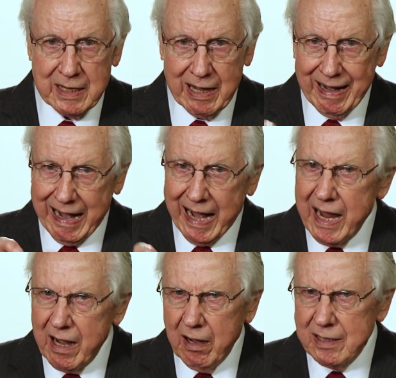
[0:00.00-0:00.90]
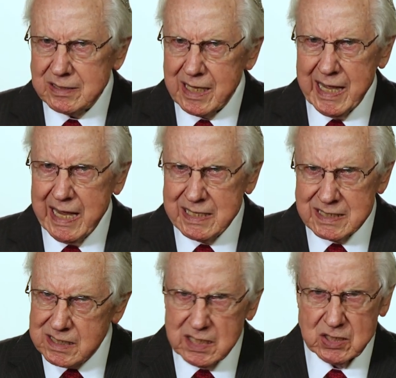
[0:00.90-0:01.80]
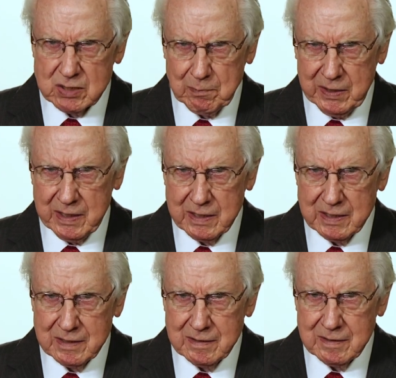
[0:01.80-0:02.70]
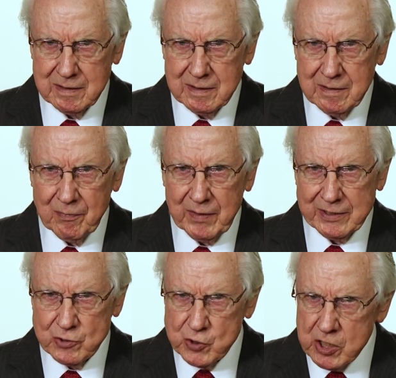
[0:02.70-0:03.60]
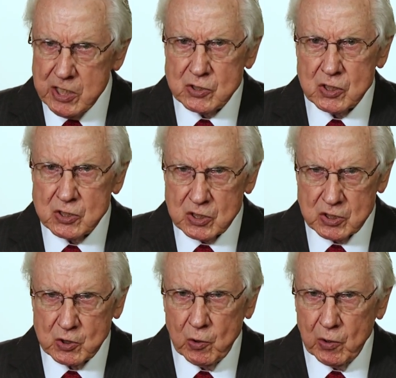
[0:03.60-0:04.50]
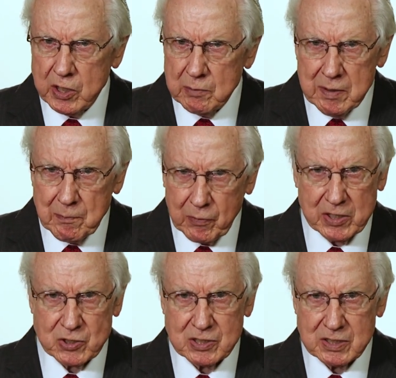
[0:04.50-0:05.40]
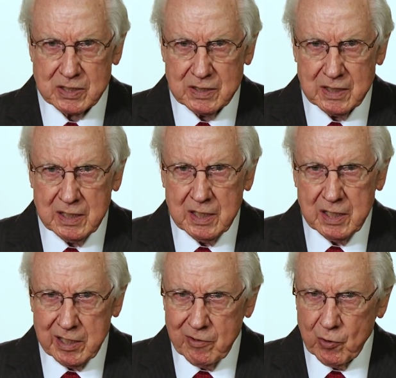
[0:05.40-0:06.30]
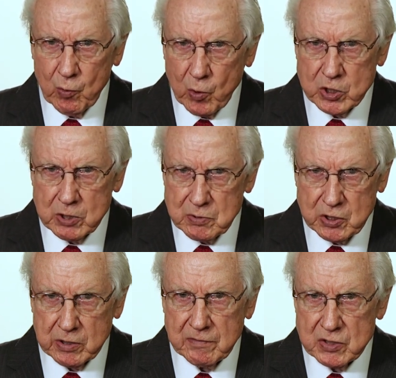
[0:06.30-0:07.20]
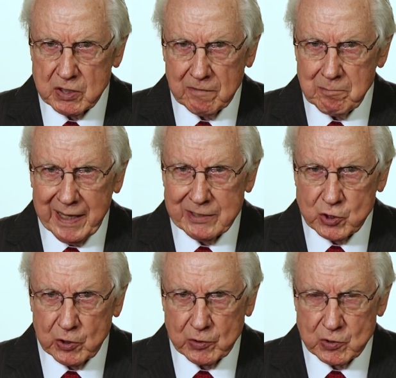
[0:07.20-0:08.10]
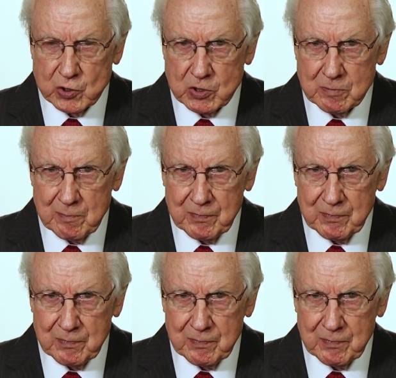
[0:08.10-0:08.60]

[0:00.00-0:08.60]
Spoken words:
Now, I ought to anticipate that Jesus is going to be present in the worship service of my church.